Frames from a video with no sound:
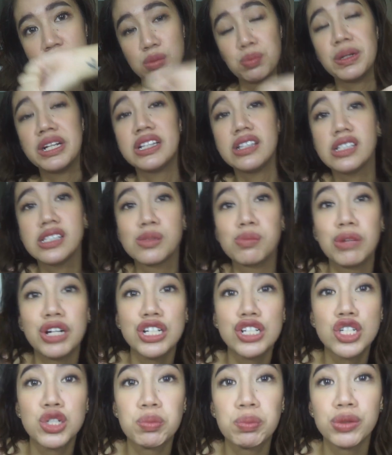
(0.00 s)
it's pretty
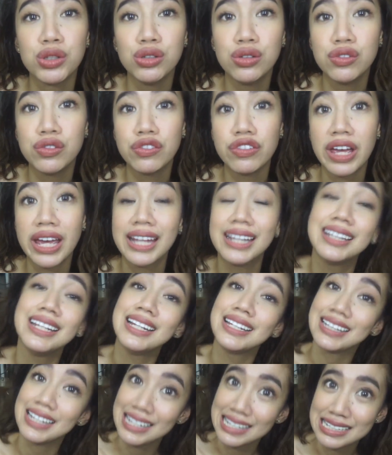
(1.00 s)
smudge proof and
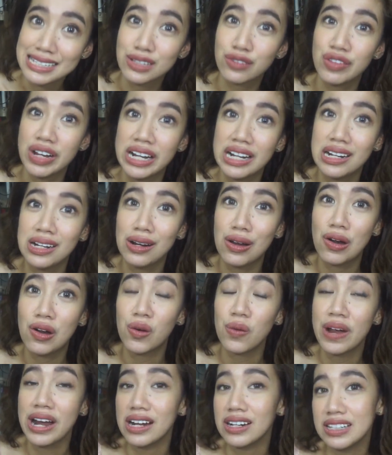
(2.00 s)
it is very long
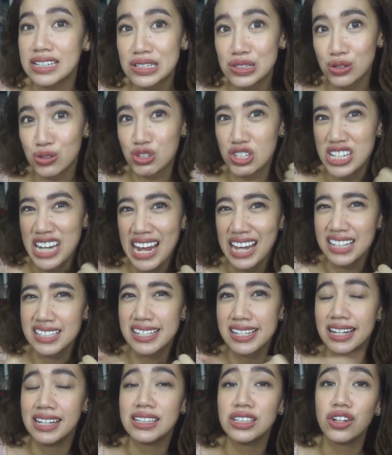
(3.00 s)
wearing. So check
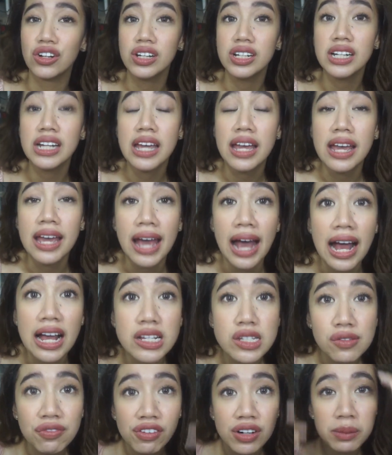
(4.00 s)
sila doon.
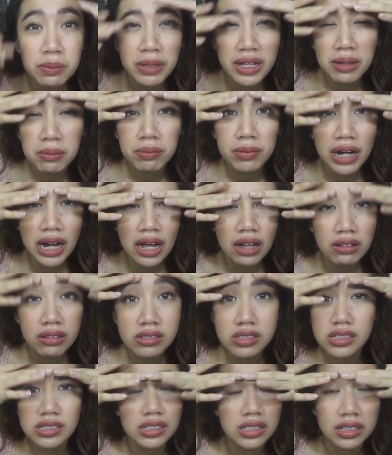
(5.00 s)
As for my
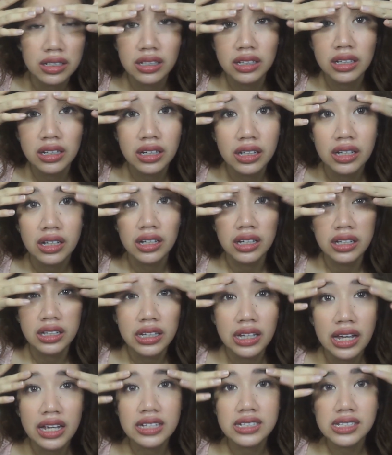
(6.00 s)
brows,
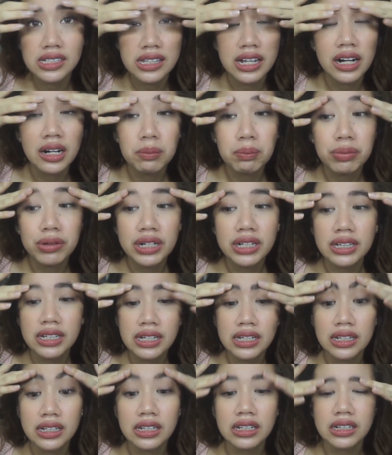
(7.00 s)
yes, they're
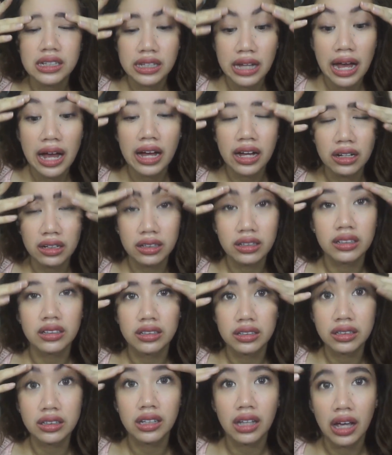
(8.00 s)
pretty intact.
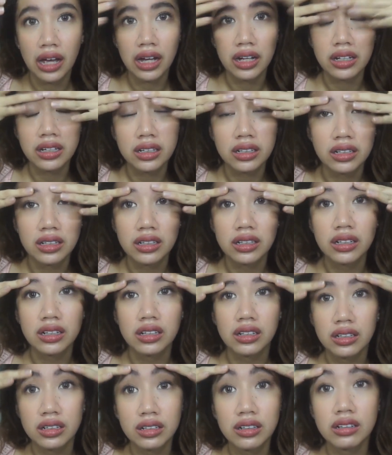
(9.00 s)
Yeah.
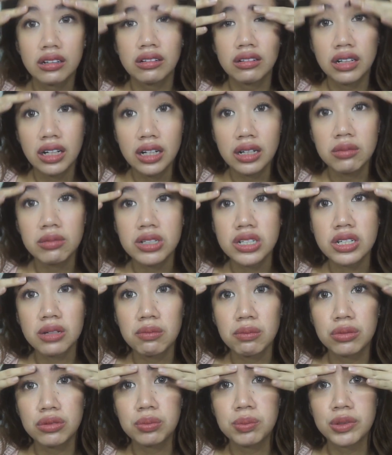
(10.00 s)
Wala naman
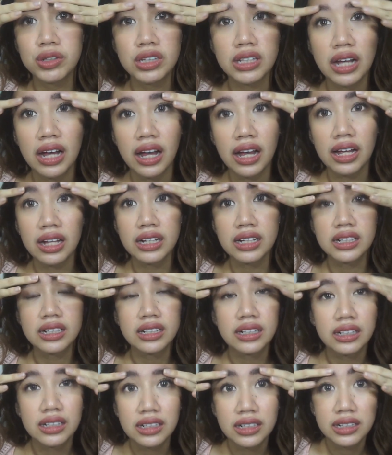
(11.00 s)
siyang pupuntahan.